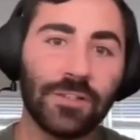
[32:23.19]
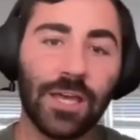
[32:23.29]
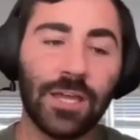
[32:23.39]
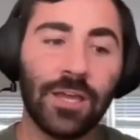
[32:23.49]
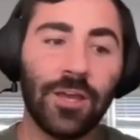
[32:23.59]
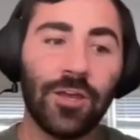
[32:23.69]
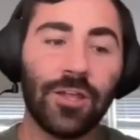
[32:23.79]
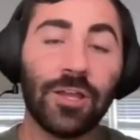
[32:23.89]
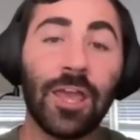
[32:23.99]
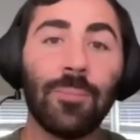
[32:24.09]
It's that
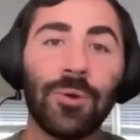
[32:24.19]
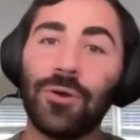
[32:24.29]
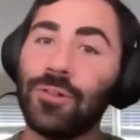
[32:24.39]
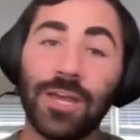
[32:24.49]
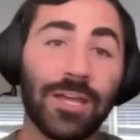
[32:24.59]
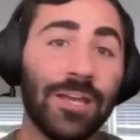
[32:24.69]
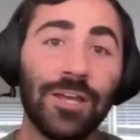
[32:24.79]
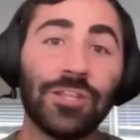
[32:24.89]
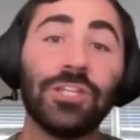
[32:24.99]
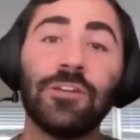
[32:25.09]
chemical, like
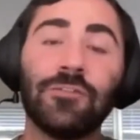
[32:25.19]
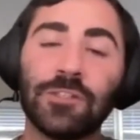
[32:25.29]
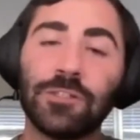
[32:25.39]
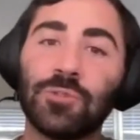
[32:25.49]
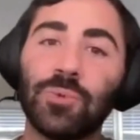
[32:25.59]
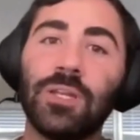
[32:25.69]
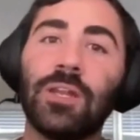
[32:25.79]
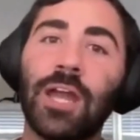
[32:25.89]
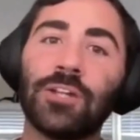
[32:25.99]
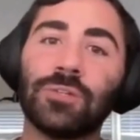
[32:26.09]
the difference between a
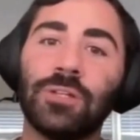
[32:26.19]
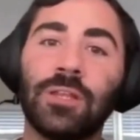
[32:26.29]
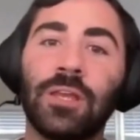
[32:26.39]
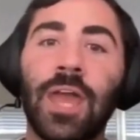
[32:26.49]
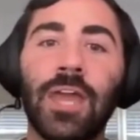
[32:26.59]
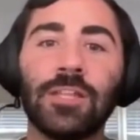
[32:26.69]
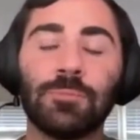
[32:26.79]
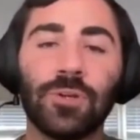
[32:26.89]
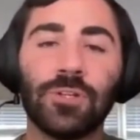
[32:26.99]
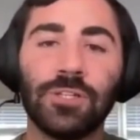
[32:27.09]
natural and an
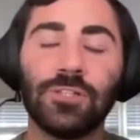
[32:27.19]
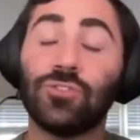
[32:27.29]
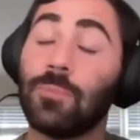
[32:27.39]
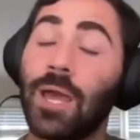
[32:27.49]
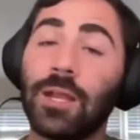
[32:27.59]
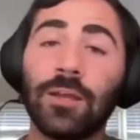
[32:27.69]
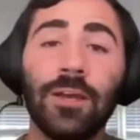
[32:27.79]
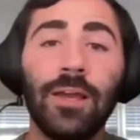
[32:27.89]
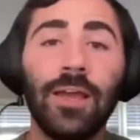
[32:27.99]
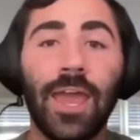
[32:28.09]
enhanced person is dramatic.
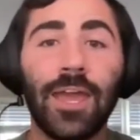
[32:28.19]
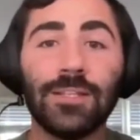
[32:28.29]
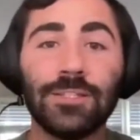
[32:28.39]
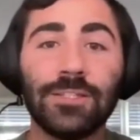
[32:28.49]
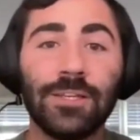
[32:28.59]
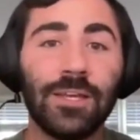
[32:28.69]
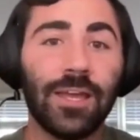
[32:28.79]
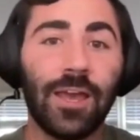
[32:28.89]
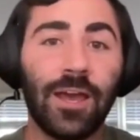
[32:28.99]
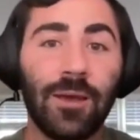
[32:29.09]
And
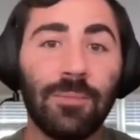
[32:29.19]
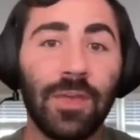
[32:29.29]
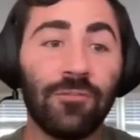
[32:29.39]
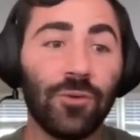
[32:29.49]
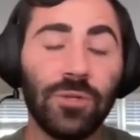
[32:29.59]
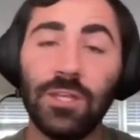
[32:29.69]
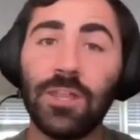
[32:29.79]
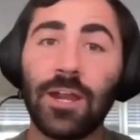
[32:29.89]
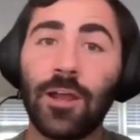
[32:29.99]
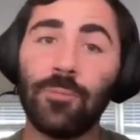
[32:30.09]
if you need
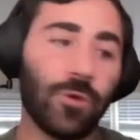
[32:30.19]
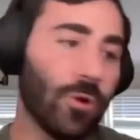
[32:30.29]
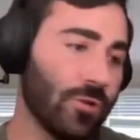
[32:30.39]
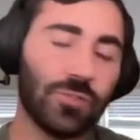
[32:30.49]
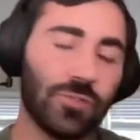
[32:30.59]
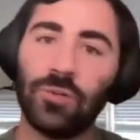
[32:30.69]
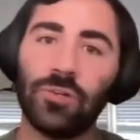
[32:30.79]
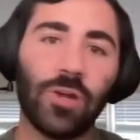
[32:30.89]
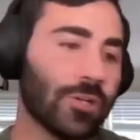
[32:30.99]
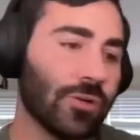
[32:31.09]
that help, go consult your
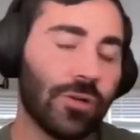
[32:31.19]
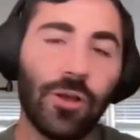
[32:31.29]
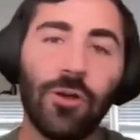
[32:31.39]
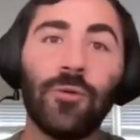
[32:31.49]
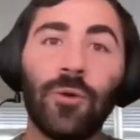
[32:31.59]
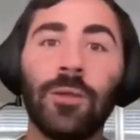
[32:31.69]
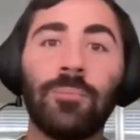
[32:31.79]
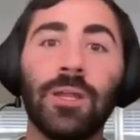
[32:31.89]
doctor and go for it.